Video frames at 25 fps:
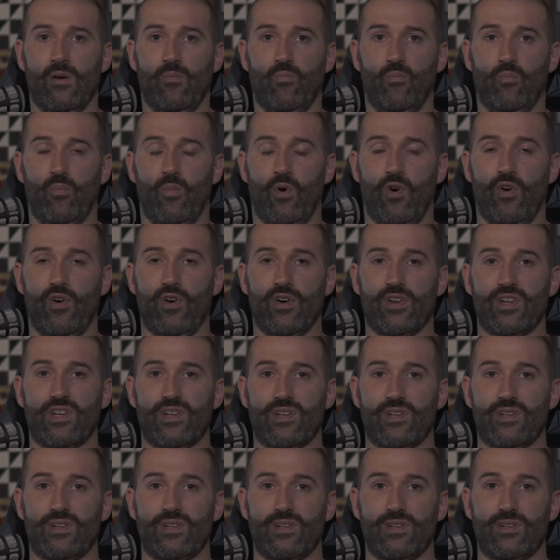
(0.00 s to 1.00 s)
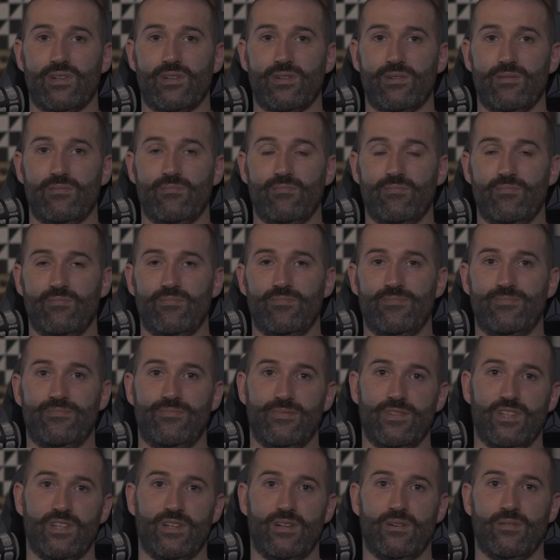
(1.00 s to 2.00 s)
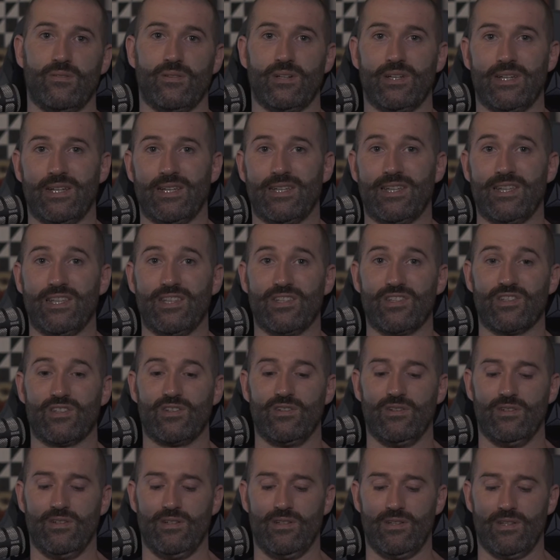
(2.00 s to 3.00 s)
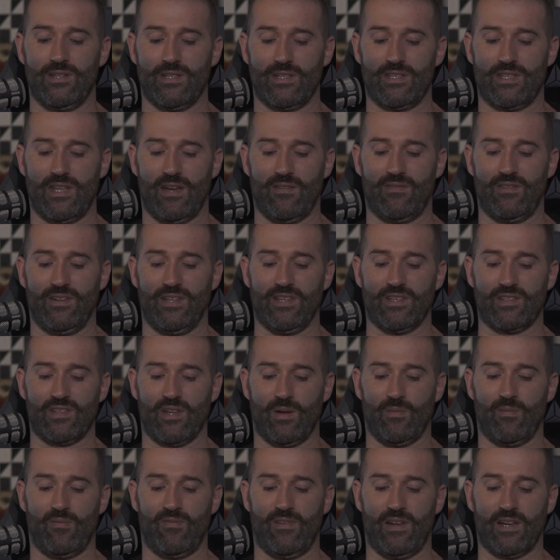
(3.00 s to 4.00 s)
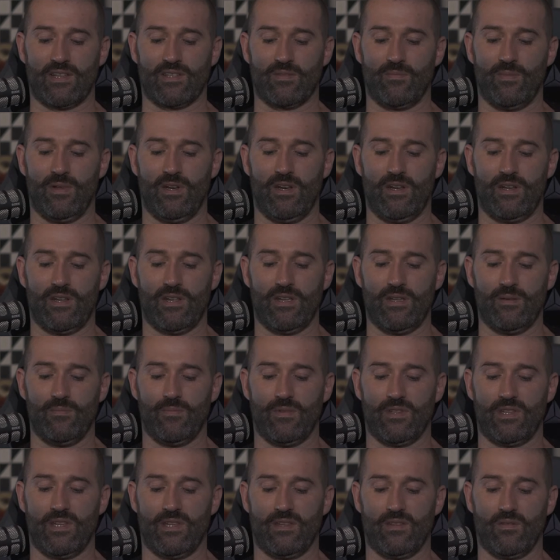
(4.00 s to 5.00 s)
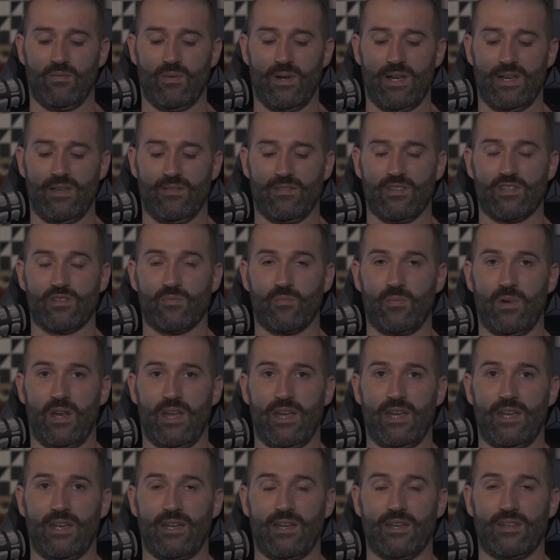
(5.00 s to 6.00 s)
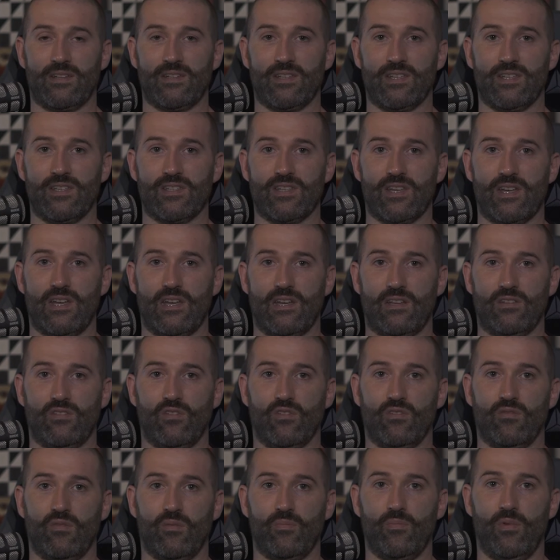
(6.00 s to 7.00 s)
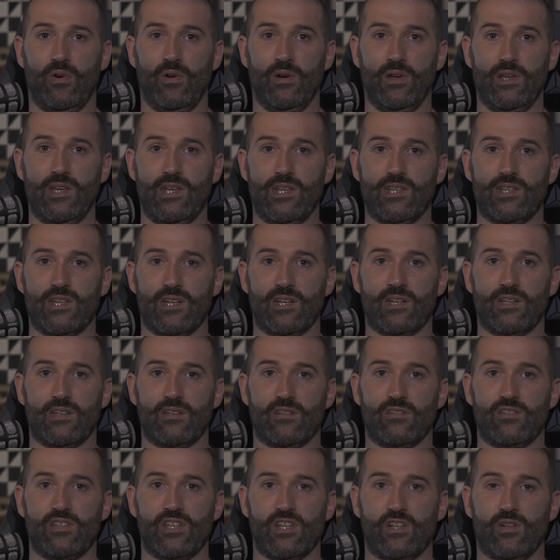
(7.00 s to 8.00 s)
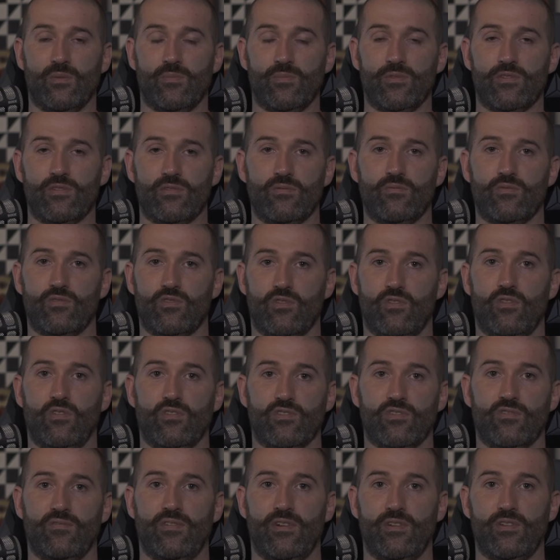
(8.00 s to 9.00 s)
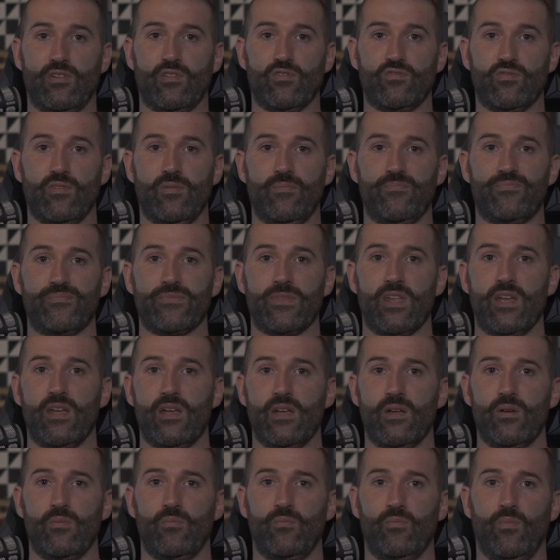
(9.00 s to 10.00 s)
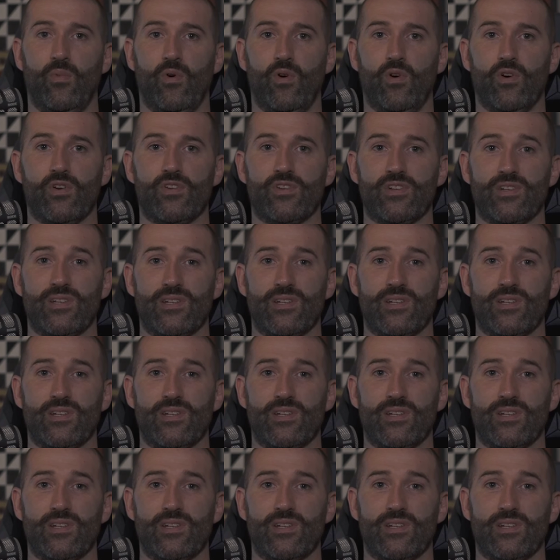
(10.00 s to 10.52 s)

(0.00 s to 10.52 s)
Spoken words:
but you know, it is good. It's definitely this type of flexibility, but then the way of displaying it is done with pulleys and sit-ups, which are also very useful. But